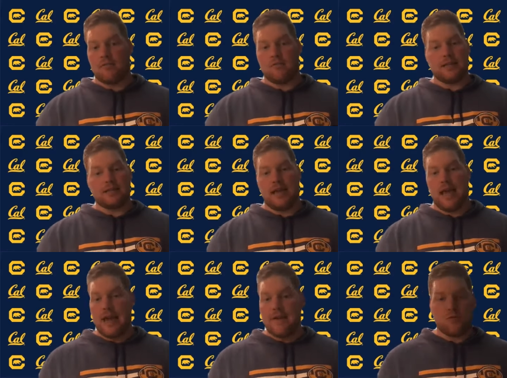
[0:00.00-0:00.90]
went to
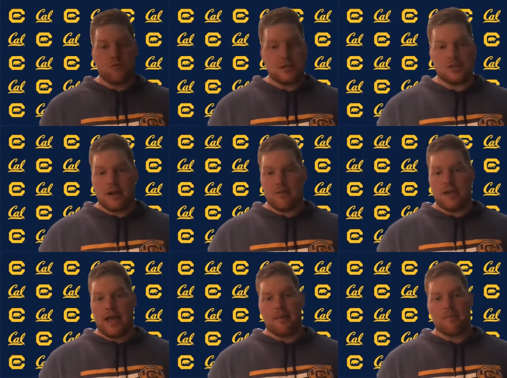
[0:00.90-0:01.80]
everyone to try to
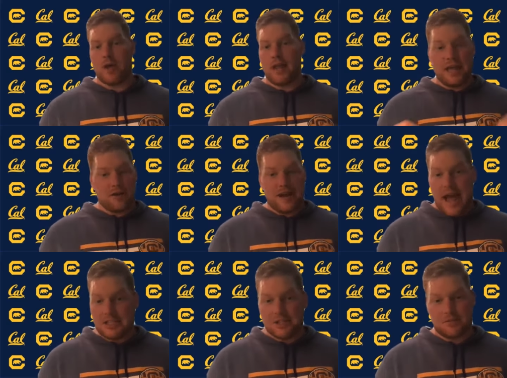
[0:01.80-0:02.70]
rehab, went
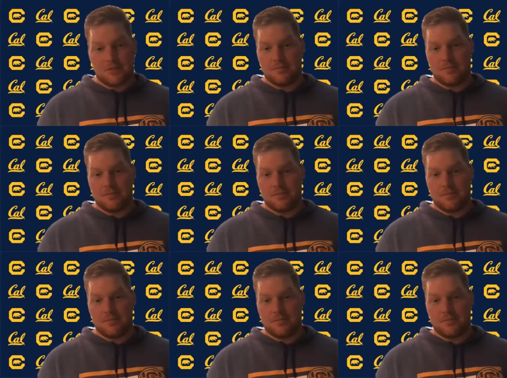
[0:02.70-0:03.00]
international